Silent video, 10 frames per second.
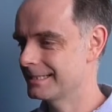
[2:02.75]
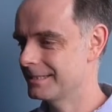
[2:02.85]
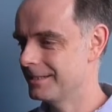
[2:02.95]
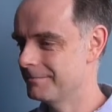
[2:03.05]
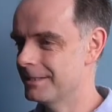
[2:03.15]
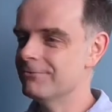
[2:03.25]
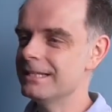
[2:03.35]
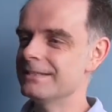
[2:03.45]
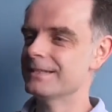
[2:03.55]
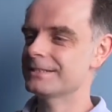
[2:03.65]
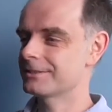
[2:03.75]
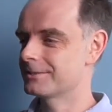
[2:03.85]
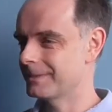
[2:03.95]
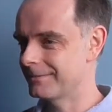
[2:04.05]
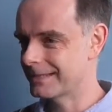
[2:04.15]
years' time? And really that's
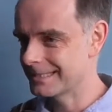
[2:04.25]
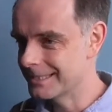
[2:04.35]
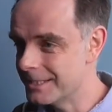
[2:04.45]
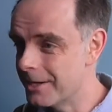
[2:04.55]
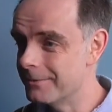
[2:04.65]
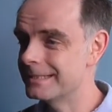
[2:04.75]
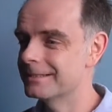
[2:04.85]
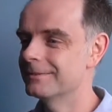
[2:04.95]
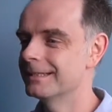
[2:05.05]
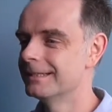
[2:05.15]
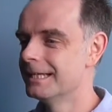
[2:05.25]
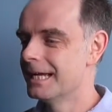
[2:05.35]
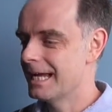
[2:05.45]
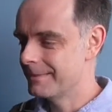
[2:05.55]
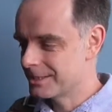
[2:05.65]
just a way of getting to know each other.
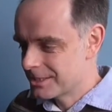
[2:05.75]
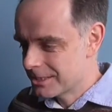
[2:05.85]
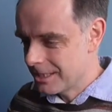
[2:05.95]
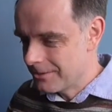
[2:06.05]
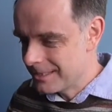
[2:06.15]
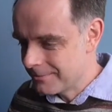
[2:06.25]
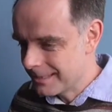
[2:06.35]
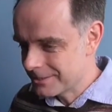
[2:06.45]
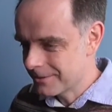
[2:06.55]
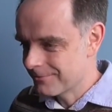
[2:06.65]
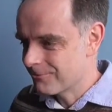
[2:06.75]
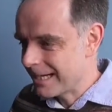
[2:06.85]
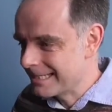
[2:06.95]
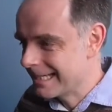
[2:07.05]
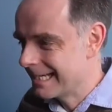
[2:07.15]
And then slowly we're sort of
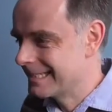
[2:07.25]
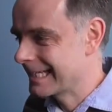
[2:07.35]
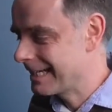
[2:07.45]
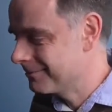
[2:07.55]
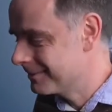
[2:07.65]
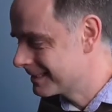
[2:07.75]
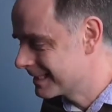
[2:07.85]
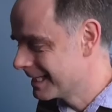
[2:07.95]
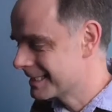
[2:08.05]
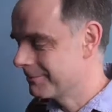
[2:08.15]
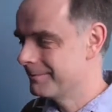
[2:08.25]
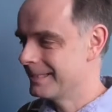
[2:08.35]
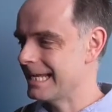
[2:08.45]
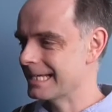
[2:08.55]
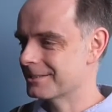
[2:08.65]
radiating outwards. So in
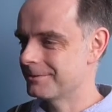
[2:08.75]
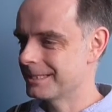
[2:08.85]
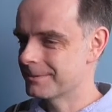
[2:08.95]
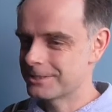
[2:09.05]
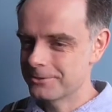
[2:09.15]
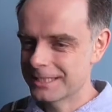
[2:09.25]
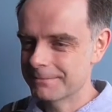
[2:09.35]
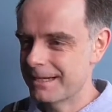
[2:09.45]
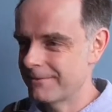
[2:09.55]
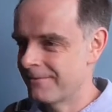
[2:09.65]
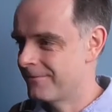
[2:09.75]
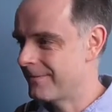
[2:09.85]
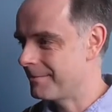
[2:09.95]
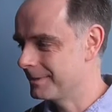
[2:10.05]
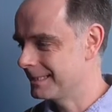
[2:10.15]
the next week we're talking about the
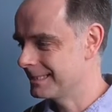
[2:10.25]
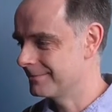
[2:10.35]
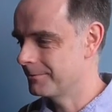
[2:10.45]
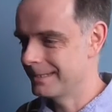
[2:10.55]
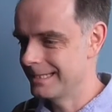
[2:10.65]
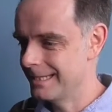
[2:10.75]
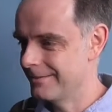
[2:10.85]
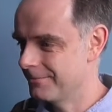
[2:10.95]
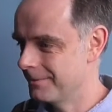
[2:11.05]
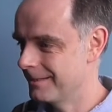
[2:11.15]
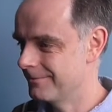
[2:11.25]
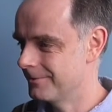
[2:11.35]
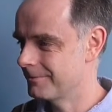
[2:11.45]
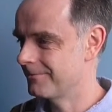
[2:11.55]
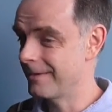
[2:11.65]
families that we live
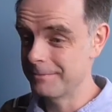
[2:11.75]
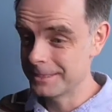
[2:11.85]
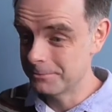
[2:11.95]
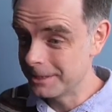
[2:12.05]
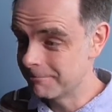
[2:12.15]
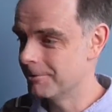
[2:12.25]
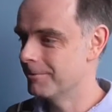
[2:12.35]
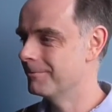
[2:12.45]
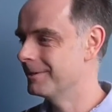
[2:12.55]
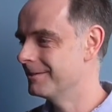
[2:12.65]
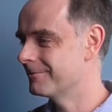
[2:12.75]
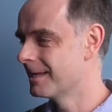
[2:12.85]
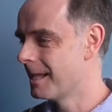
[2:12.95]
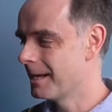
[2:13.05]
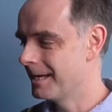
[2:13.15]
with, or the families we grew up
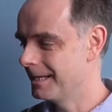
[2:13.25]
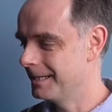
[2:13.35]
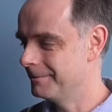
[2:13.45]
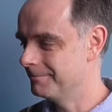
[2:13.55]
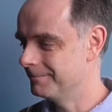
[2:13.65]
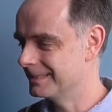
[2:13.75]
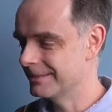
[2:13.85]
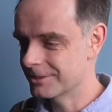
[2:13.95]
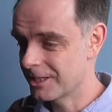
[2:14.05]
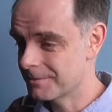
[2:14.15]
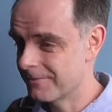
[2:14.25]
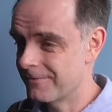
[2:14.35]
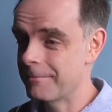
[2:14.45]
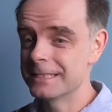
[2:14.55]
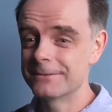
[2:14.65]
with, the different types of
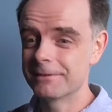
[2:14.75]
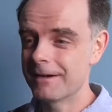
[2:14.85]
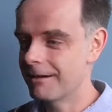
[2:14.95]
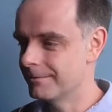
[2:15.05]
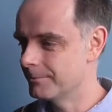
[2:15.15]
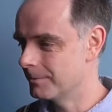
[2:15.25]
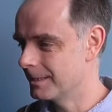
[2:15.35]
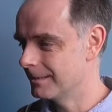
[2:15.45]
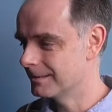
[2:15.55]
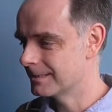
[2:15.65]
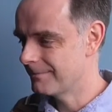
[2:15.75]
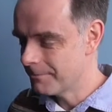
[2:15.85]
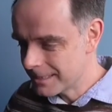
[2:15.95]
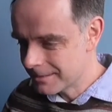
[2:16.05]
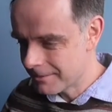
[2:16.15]
families there are in the world.
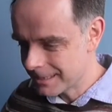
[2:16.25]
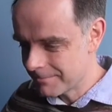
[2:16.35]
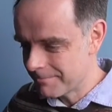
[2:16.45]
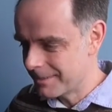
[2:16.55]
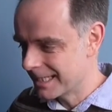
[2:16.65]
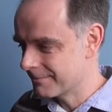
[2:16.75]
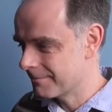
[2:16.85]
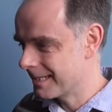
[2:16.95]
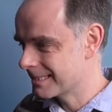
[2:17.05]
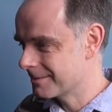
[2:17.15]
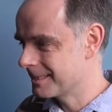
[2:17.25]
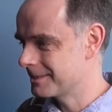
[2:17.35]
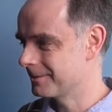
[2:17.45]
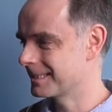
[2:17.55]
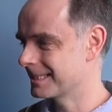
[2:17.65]
Then we're going a bit bigger than that, so
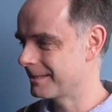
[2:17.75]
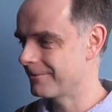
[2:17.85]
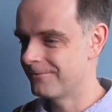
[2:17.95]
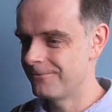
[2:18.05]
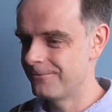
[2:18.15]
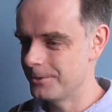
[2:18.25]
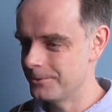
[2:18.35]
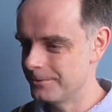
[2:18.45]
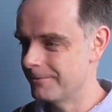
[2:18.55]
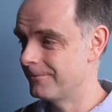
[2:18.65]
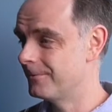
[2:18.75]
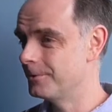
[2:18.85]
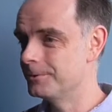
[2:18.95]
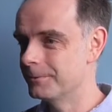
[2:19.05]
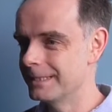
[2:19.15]
we're talking about food, the
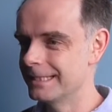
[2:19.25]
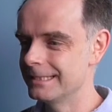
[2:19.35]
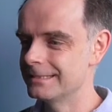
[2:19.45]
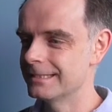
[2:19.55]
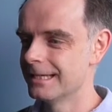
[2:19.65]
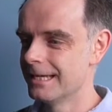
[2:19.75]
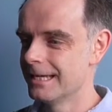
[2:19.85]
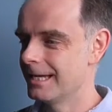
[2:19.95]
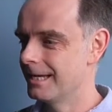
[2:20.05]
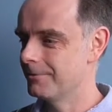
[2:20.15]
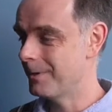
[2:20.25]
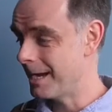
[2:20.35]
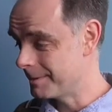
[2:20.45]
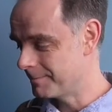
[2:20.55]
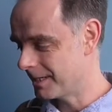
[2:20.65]
food we eat,
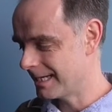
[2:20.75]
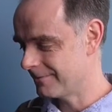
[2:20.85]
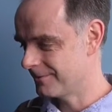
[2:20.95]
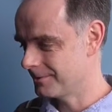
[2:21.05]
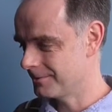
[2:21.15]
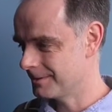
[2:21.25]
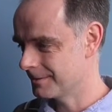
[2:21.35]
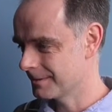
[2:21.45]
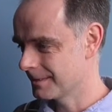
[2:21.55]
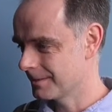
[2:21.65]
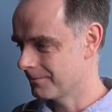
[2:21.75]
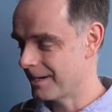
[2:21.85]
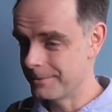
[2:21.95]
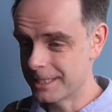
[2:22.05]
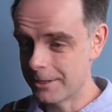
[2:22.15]
where we buy our food,
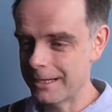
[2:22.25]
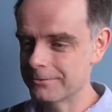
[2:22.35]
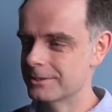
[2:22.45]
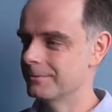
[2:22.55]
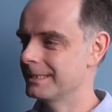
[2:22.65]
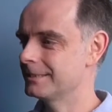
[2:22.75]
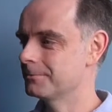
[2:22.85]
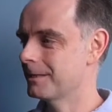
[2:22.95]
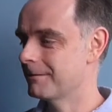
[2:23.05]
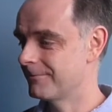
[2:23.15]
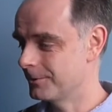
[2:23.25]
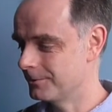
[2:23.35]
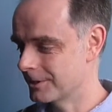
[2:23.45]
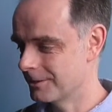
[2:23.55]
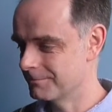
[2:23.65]
where we go out to eat, where our
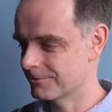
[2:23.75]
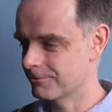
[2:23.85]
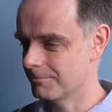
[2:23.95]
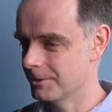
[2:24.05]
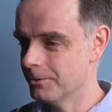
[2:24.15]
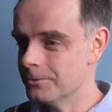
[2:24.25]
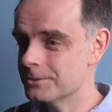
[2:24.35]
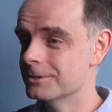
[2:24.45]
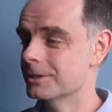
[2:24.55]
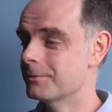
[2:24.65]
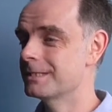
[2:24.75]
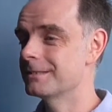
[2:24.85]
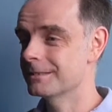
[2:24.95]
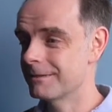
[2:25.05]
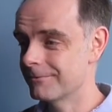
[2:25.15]
food comes from, all sorts of
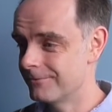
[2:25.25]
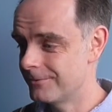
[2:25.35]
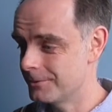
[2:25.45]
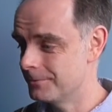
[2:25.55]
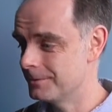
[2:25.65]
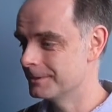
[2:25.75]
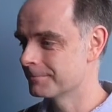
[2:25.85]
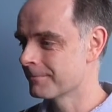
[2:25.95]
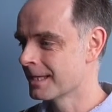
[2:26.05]
questions about food.